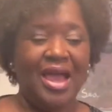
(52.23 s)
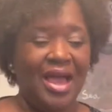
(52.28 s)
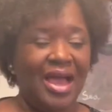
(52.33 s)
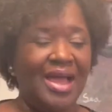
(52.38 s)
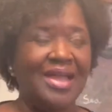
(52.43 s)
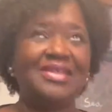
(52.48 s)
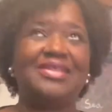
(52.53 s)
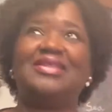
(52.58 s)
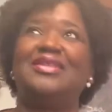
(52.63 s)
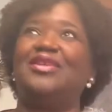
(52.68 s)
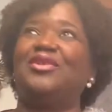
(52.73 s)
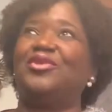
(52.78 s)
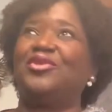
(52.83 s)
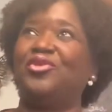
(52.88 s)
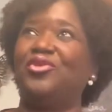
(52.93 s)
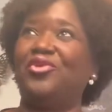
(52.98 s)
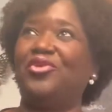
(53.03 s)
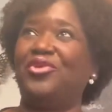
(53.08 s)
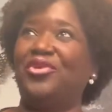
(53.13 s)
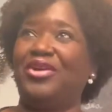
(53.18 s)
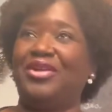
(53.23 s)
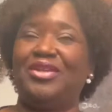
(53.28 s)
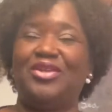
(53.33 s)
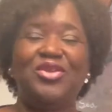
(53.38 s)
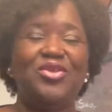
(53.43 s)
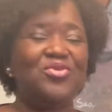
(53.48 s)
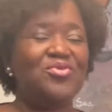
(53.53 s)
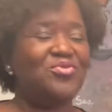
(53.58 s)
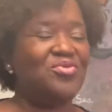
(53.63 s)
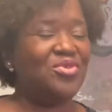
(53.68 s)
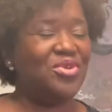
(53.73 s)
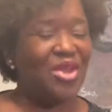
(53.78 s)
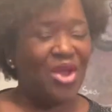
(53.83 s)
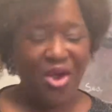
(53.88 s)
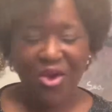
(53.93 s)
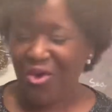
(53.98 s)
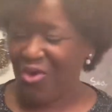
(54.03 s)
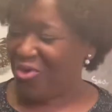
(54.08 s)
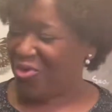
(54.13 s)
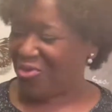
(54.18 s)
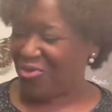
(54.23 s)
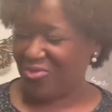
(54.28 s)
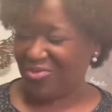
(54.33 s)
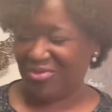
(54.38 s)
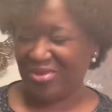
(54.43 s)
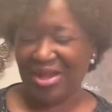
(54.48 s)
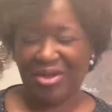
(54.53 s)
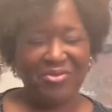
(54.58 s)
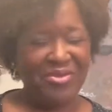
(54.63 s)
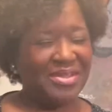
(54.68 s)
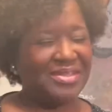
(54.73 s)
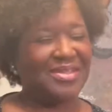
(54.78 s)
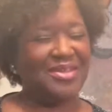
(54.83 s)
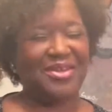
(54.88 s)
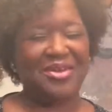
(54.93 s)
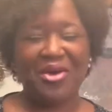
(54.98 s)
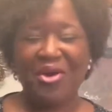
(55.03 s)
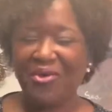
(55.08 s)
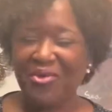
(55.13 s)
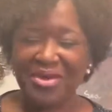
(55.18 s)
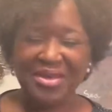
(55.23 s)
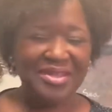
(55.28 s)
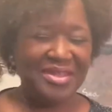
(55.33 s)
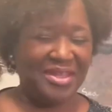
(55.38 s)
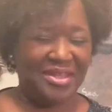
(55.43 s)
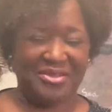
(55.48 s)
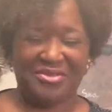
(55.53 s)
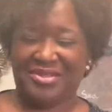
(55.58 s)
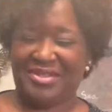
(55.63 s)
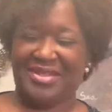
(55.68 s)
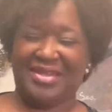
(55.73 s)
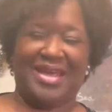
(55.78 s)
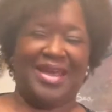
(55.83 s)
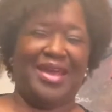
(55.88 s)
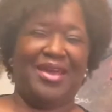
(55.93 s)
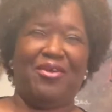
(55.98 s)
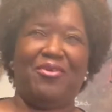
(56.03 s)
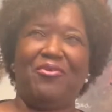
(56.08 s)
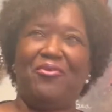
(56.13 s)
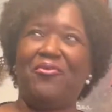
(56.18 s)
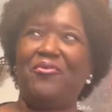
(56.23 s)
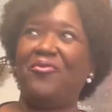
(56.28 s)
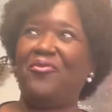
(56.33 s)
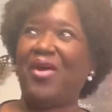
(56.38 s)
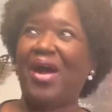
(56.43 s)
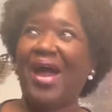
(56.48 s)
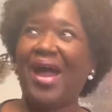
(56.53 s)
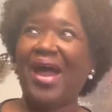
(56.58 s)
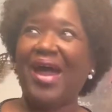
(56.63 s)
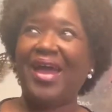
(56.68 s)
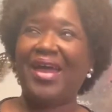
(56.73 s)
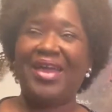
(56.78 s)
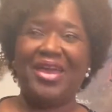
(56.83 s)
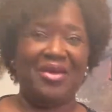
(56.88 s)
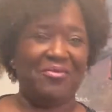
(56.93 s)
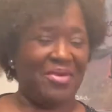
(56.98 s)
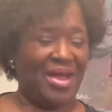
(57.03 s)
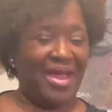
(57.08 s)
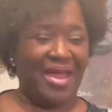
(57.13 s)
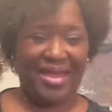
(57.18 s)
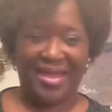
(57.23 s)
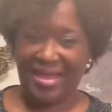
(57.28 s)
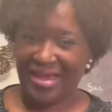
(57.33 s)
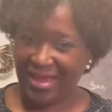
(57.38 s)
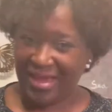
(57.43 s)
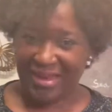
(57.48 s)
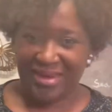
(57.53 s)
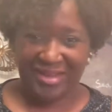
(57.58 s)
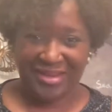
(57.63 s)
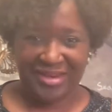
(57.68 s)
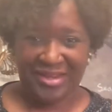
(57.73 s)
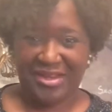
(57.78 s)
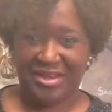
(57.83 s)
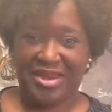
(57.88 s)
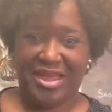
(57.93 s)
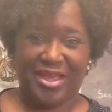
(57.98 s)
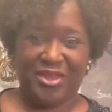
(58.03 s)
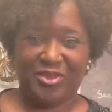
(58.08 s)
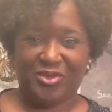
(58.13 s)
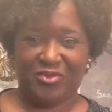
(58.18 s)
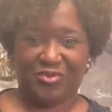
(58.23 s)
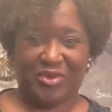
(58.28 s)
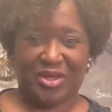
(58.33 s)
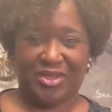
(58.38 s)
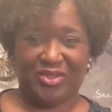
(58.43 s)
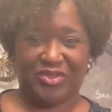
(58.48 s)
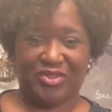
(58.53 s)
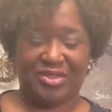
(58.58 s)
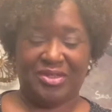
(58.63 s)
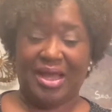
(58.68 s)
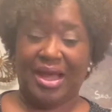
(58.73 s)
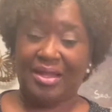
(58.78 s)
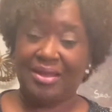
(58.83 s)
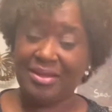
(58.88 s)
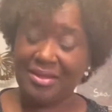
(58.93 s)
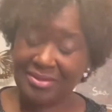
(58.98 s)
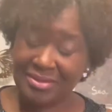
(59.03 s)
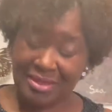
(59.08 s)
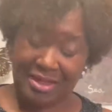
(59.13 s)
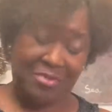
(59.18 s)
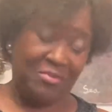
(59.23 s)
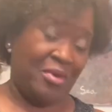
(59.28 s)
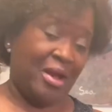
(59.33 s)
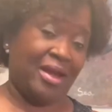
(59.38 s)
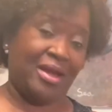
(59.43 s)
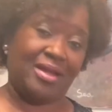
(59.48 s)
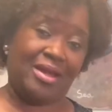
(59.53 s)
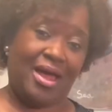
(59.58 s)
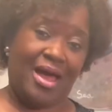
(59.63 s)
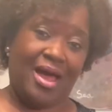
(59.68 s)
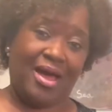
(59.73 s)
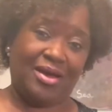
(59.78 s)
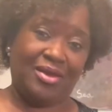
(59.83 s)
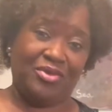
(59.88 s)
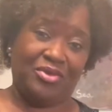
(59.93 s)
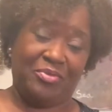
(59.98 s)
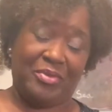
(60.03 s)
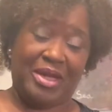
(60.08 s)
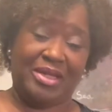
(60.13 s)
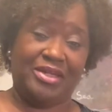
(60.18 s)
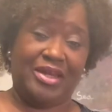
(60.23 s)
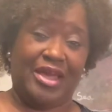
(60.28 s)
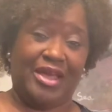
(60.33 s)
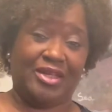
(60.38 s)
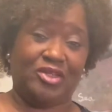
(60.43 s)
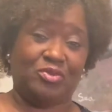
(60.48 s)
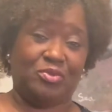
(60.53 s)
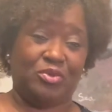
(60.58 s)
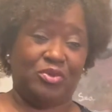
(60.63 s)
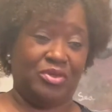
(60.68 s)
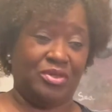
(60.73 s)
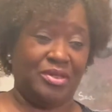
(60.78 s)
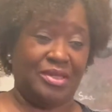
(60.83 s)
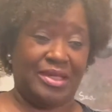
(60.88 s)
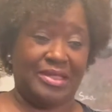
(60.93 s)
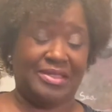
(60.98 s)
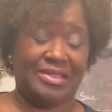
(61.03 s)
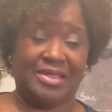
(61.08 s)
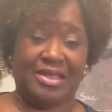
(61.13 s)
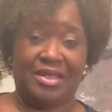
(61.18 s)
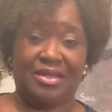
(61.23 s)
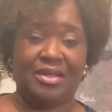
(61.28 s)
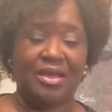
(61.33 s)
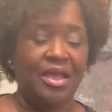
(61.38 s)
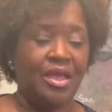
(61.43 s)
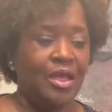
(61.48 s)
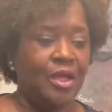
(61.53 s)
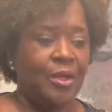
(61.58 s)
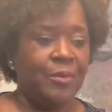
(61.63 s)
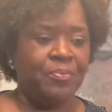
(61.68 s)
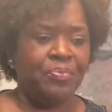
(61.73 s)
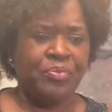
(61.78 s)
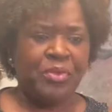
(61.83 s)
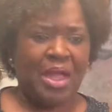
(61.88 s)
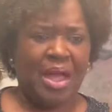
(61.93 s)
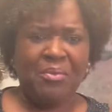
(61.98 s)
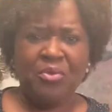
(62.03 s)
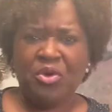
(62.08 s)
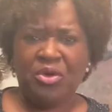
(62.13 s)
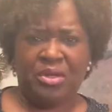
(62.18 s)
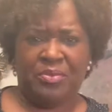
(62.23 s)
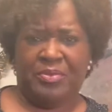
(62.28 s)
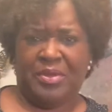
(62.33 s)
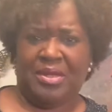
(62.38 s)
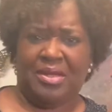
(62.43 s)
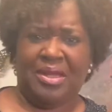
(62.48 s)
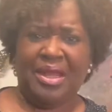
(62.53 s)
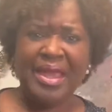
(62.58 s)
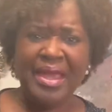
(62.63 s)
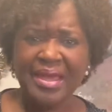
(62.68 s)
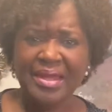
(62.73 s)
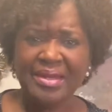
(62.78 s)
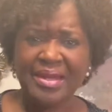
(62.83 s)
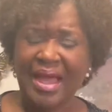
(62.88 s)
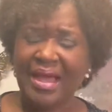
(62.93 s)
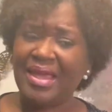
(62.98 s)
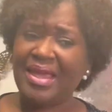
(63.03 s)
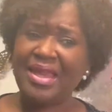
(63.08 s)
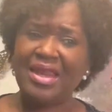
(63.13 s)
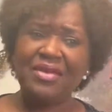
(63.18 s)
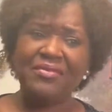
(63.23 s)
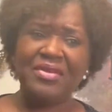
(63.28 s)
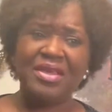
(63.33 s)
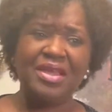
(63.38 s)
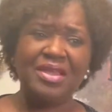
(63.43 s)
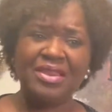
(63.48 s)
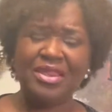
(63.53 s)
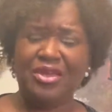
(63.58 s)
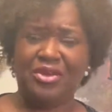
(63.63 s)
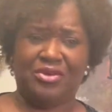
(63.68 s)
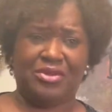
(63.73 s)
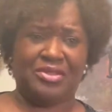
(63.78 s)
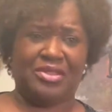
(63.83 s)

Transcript: I said, Lord, you know I wasn't going there today. Why am I headed in that direction? I looked at my clock on my dashboard and I said, I'm going to be late. I can't even get there on